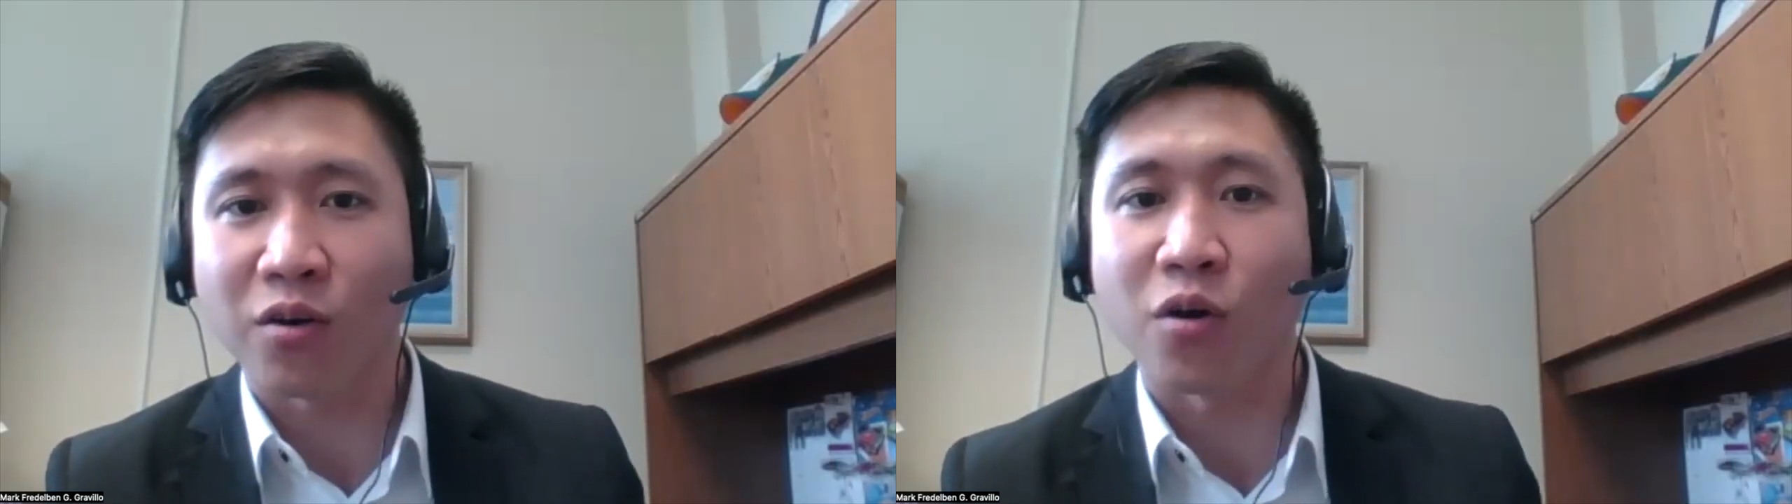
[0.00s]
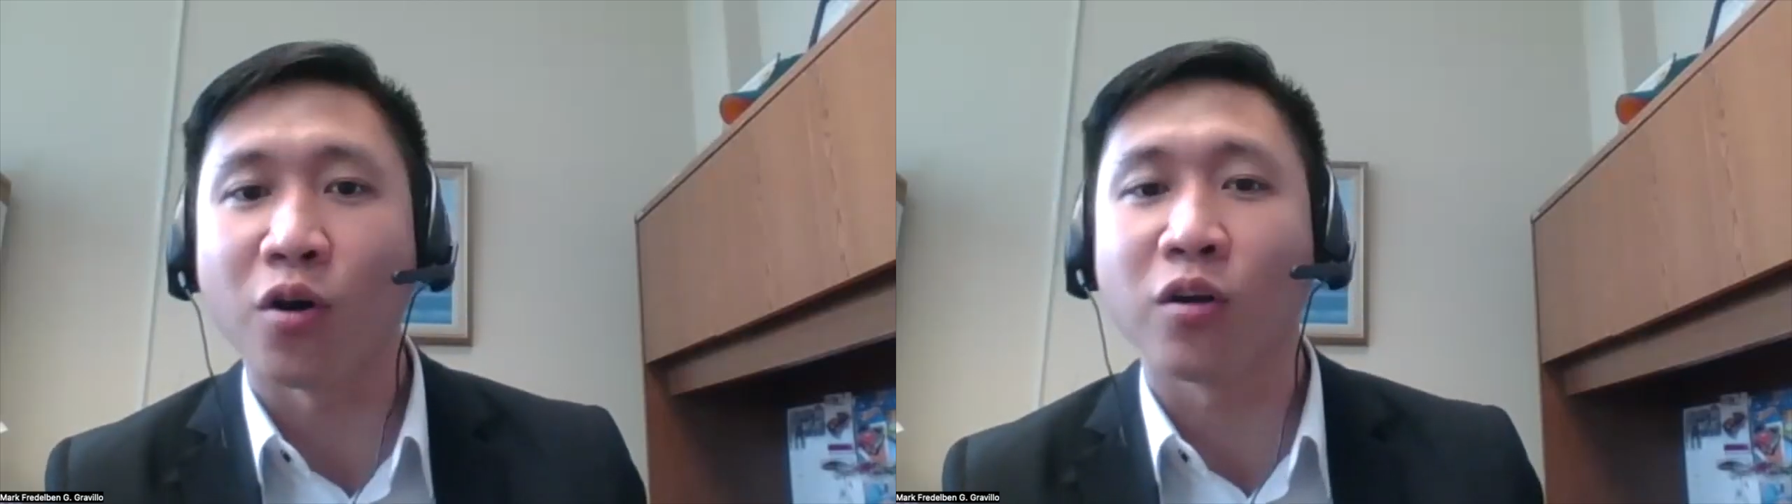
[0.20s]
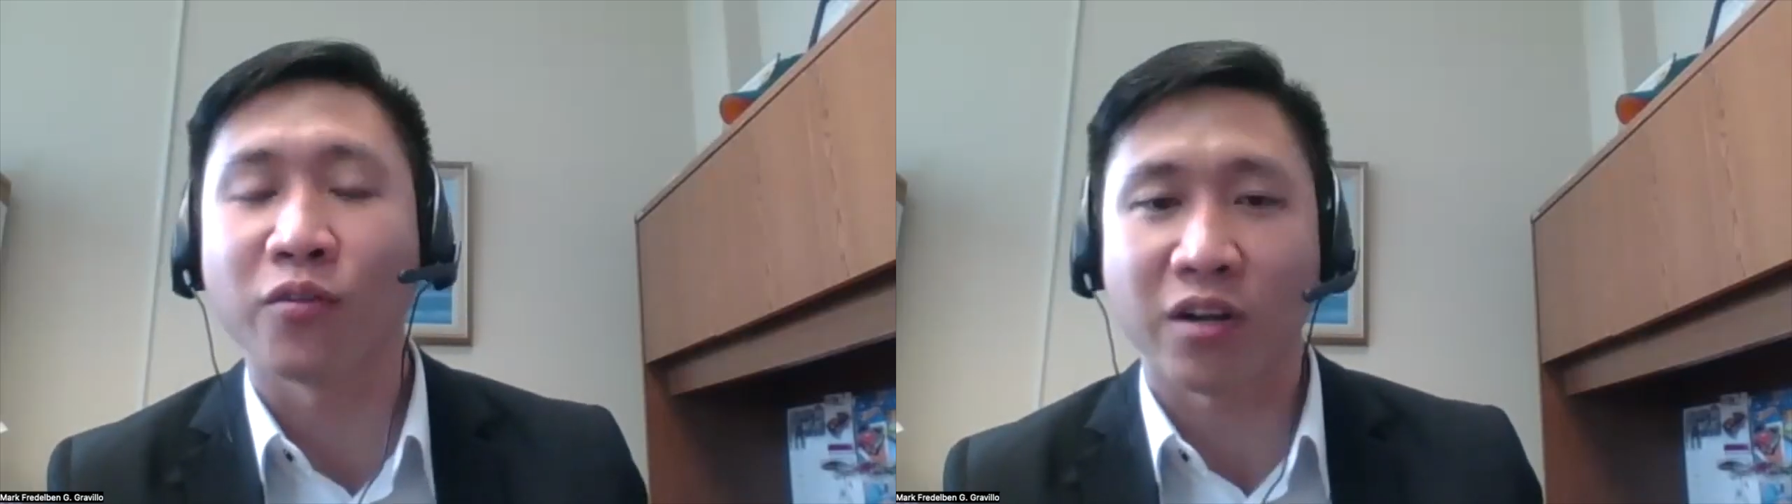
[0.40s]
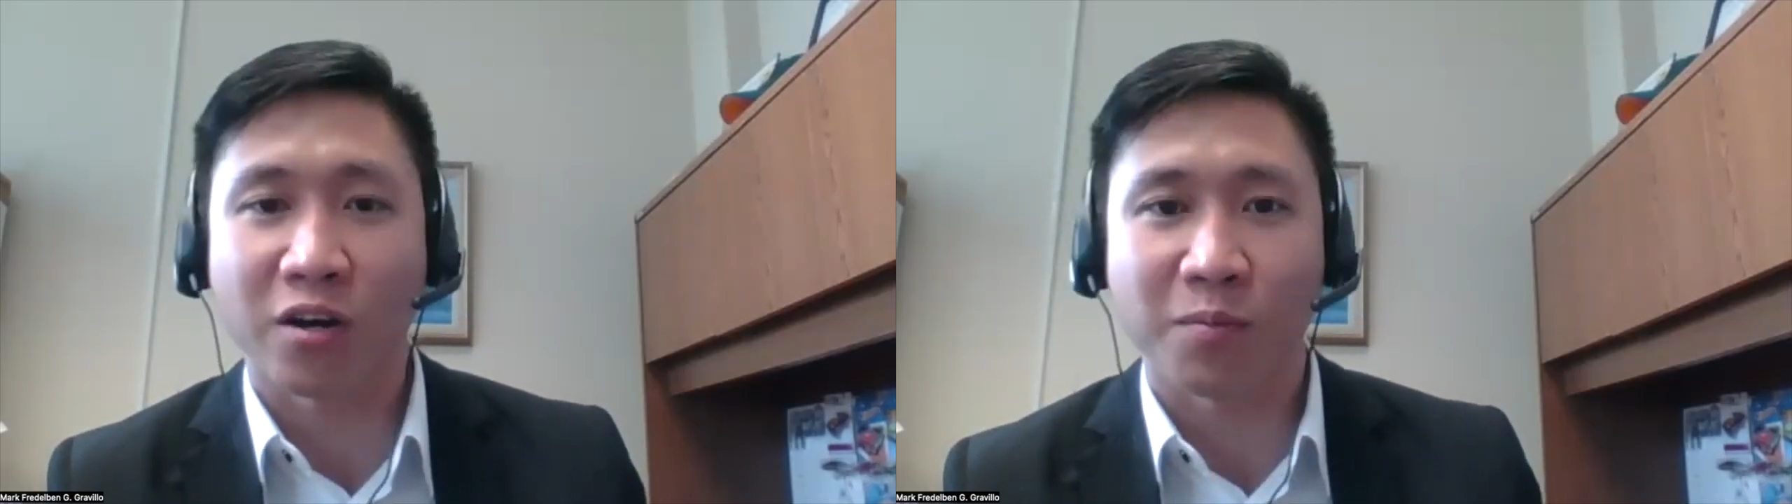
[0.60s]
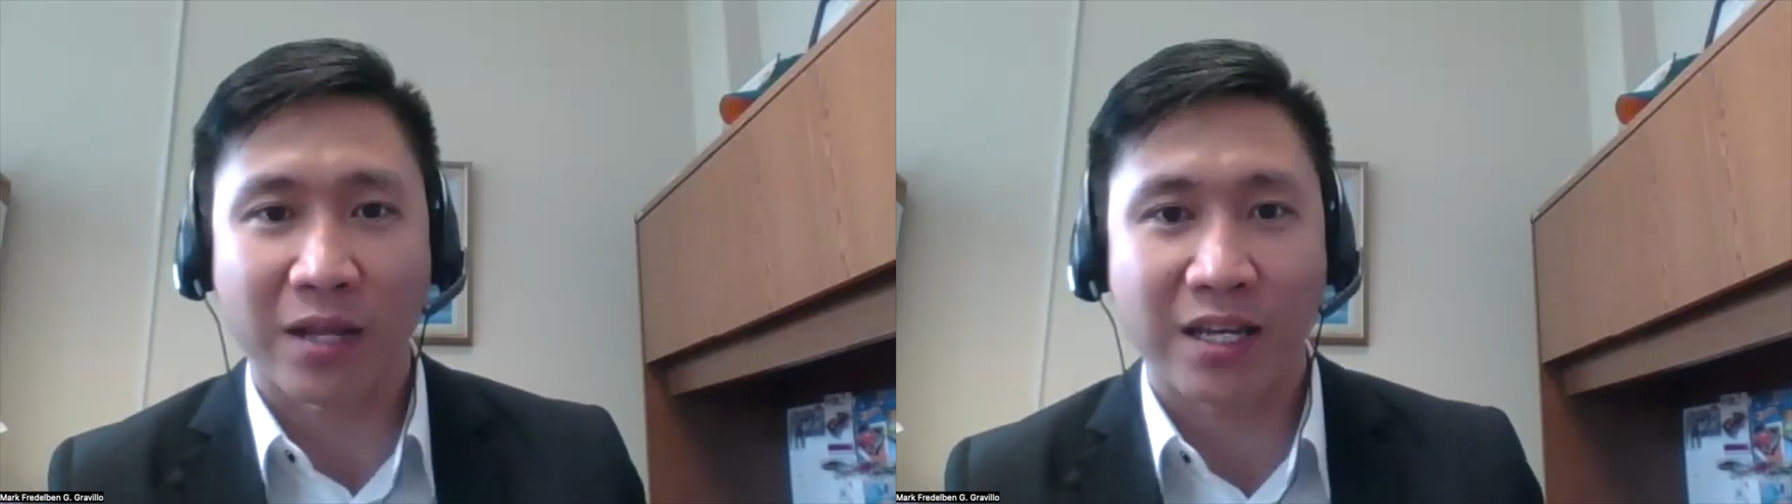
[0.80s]
all of the
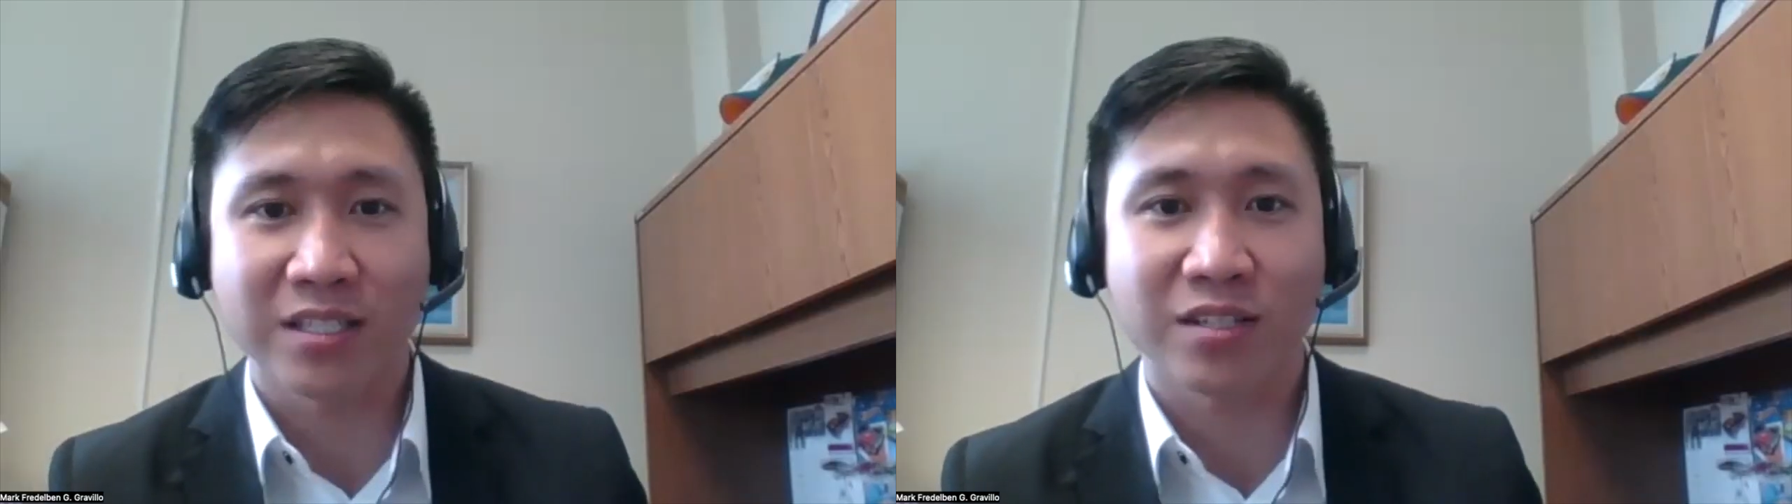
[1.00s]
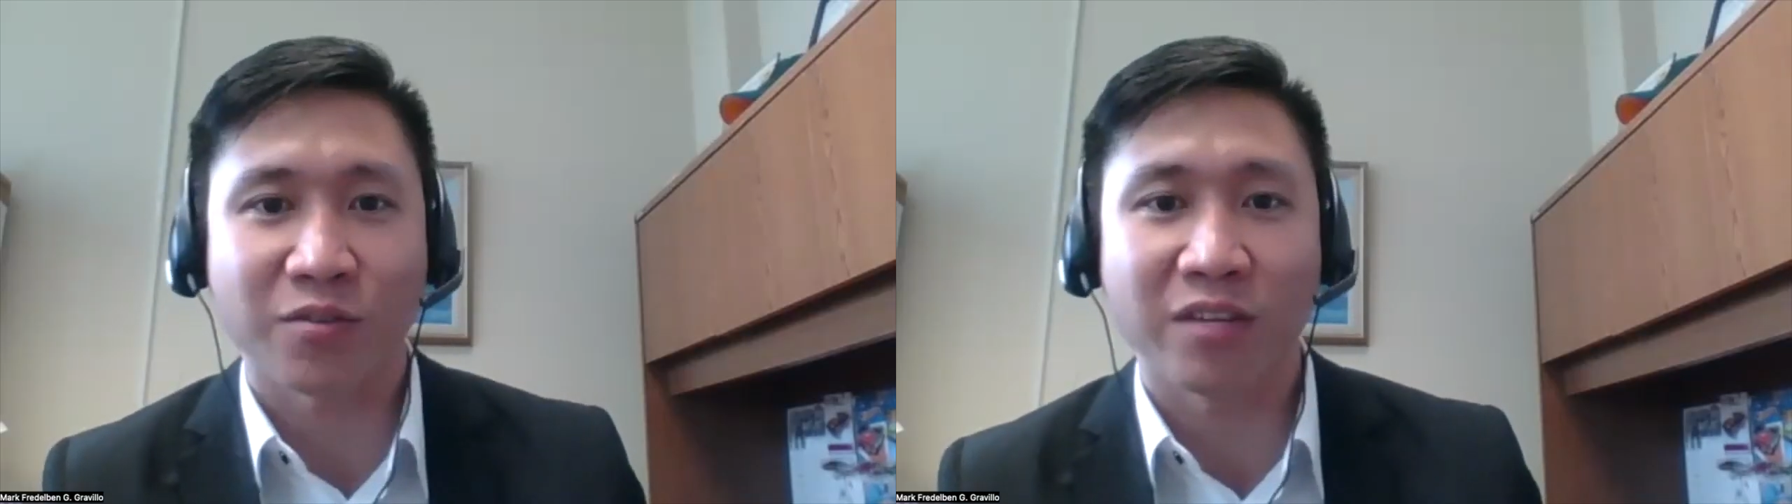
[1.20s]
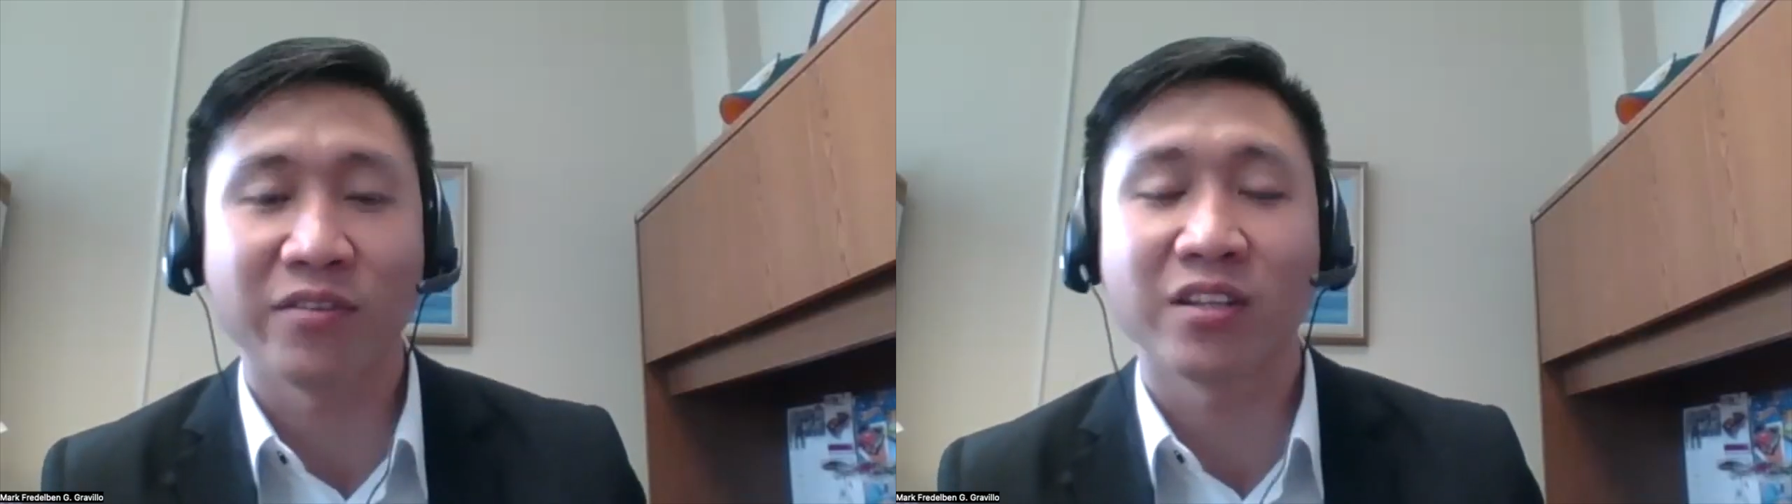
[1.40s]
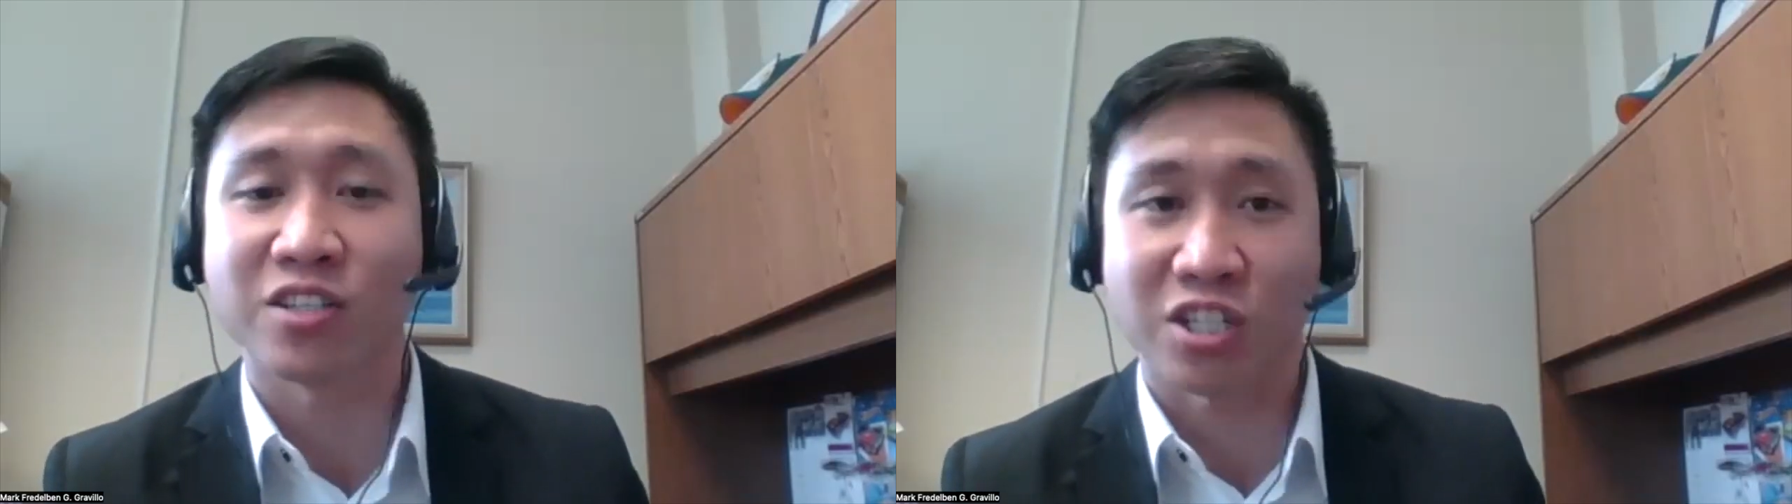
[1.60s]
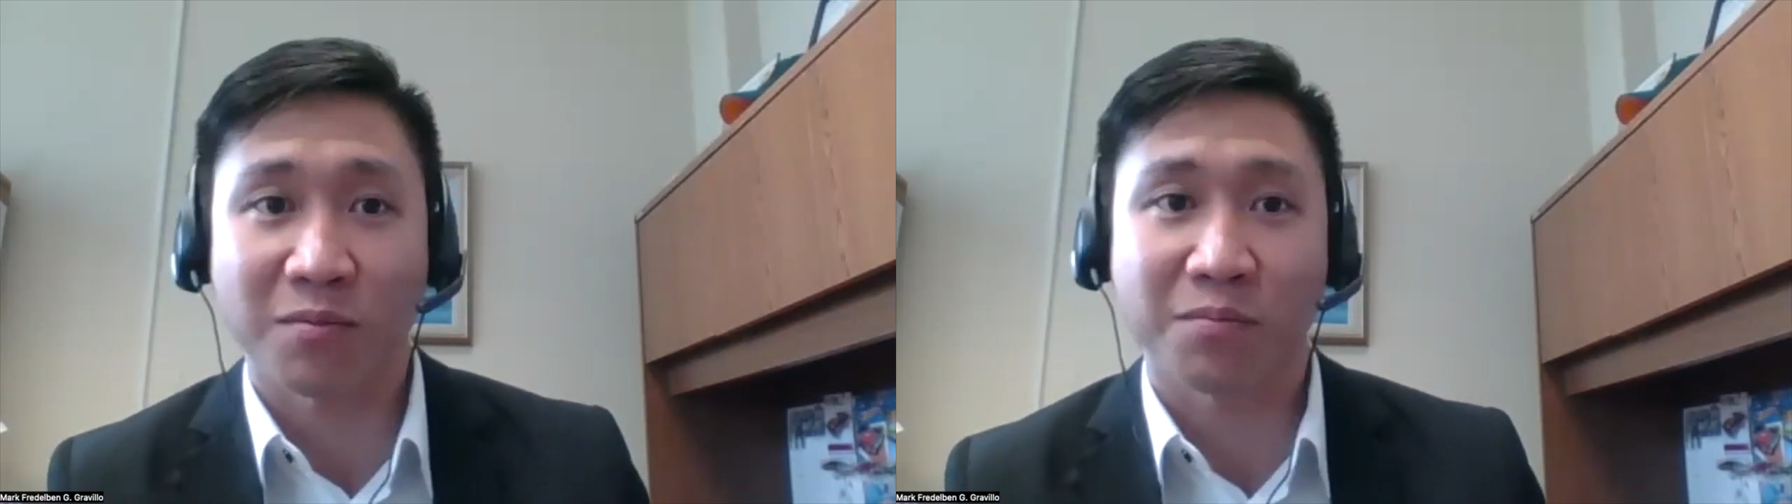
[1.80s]
airplanes or even the
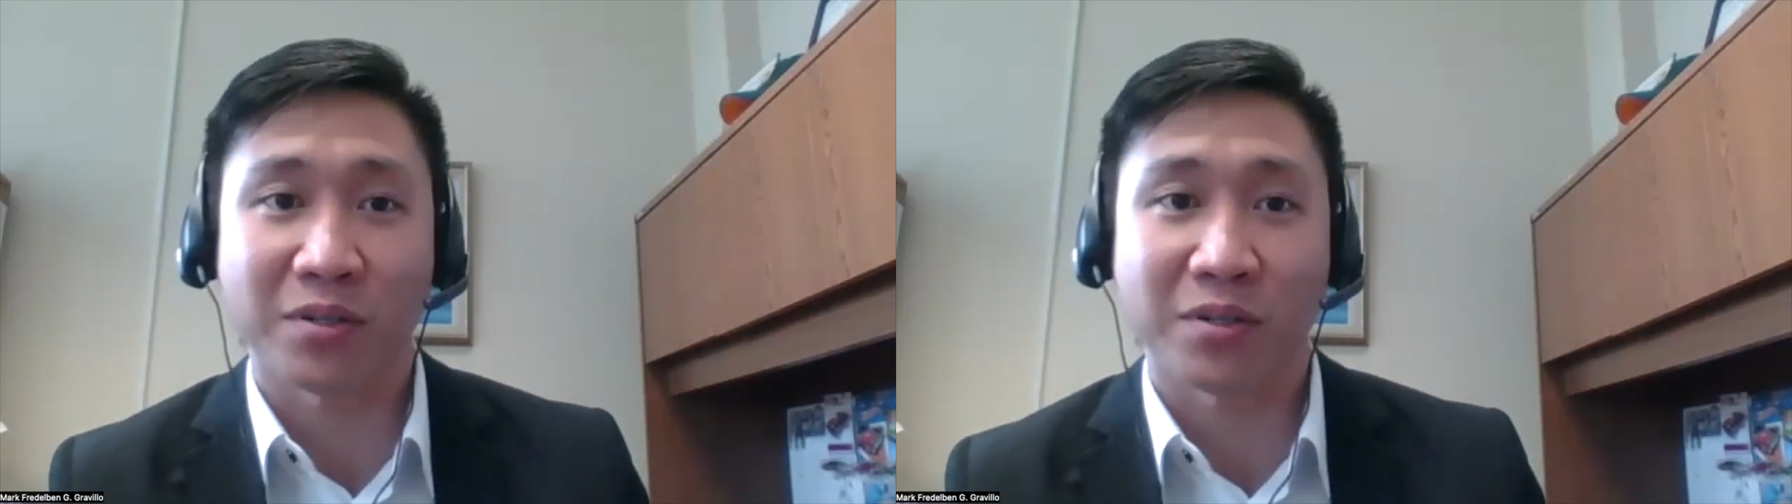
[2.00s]
ship